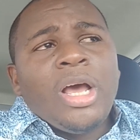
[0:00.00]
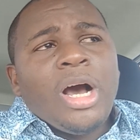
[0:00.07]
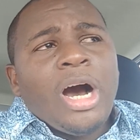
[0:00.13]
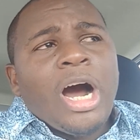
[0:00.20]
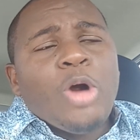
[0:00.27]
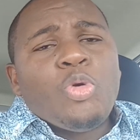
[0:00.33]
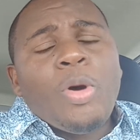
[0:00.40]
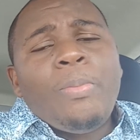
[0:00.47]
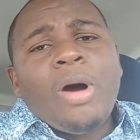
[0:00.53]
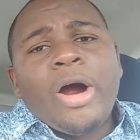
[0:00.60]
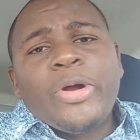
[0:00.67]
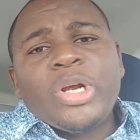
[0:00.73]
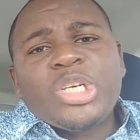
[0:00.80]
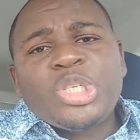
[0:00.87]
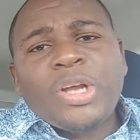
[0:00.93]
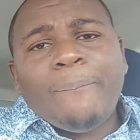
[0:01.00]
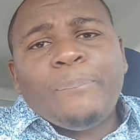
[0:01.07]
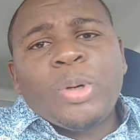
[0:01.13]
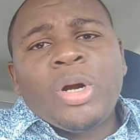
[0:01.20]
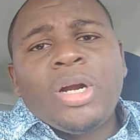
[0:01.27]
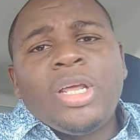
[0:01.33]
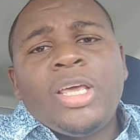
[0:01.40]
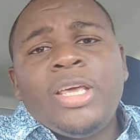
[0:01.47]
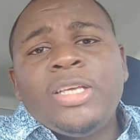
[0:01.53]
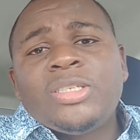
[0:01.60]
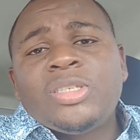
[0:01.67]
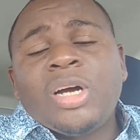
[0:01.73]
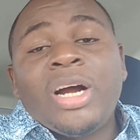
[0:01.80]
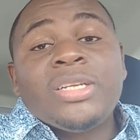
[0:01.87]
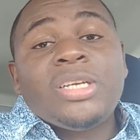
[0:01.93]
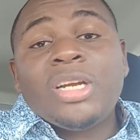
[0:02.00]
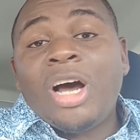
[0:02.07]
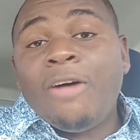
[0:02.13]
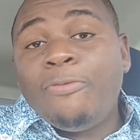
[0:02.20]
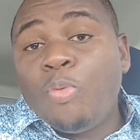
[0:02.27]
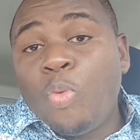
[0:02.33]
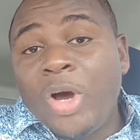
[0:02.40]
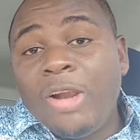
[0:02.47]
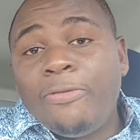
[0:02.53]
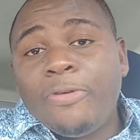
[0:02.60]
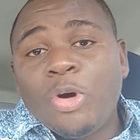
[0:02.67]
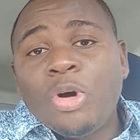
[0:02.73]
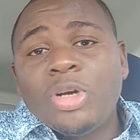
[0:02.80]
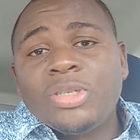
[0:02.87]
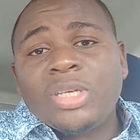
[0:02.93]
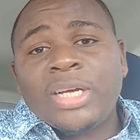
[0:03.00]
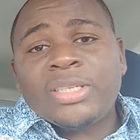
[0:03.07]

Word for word: Uh, Romario Shepherd, he started off well for us.